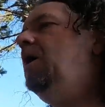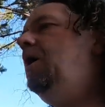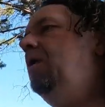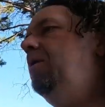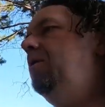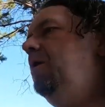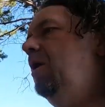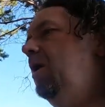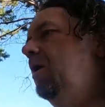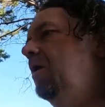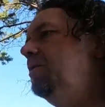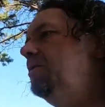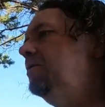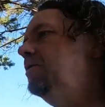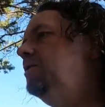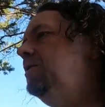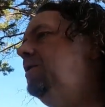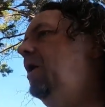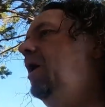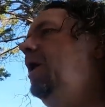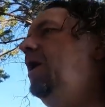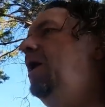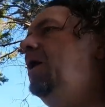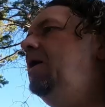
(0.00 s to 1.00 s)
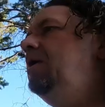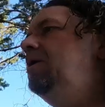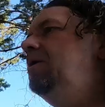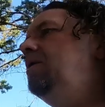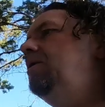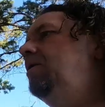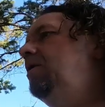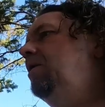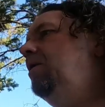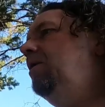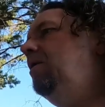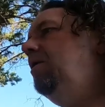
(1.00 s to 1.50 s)
kind of the other side.
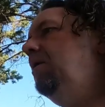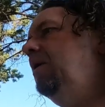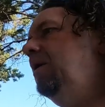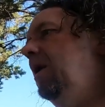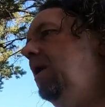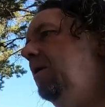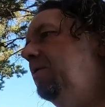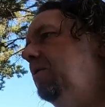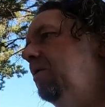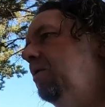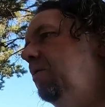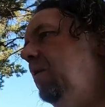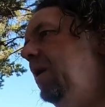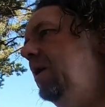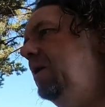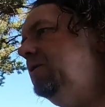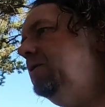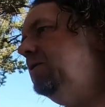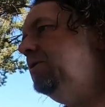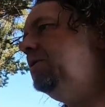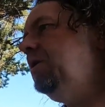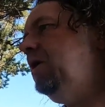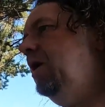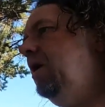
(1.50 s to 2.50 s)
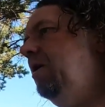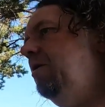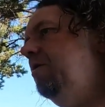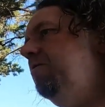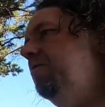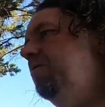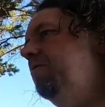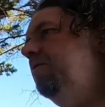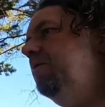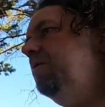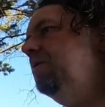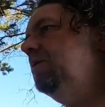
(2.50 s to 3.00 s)
You know, I got the race
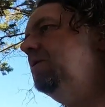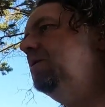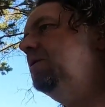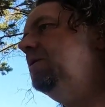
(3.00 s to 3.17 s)
stuff